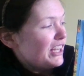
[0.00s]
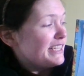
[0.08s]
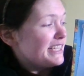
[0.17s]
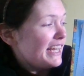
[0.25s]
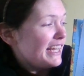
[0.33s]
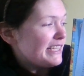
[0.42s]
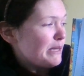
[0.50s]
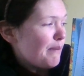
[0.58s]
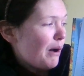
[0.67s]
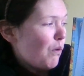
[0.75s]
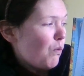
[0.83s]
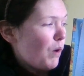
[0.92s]
It takes
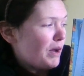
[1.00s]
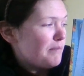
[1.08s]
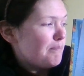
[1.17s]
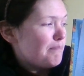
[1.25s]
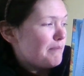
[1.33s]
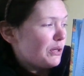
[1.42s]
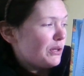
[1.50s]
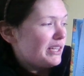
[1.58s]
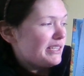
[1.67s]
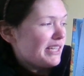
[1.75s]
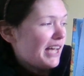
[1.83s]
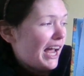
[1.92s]
about 1
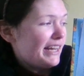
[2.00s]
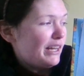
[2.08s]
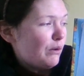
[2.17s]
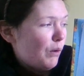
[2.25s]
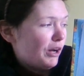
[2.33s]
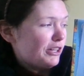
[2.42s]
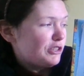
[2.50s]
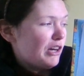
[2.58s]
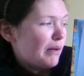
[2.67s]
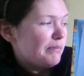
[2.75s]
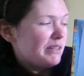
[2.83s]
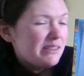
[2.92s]
million tiny water
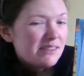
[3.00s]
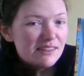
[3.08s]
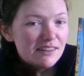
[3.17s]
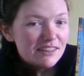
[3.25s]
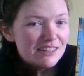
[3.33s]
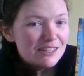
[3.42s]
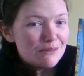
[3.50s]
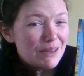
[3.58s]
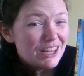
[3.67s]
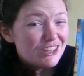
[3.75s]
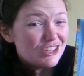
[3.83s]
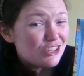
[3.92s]
droplets to
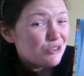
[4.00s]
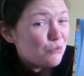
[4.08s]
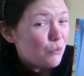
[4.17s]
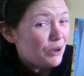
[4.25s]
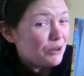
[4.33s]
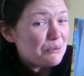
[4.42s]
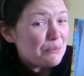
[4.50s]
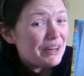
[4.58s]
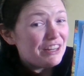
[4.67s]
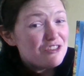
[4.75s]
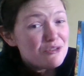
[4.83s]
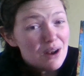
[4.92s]
make just one
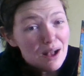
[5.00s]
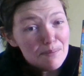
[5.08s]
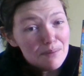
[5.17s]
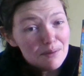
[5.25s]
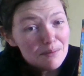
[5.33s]
raindrop.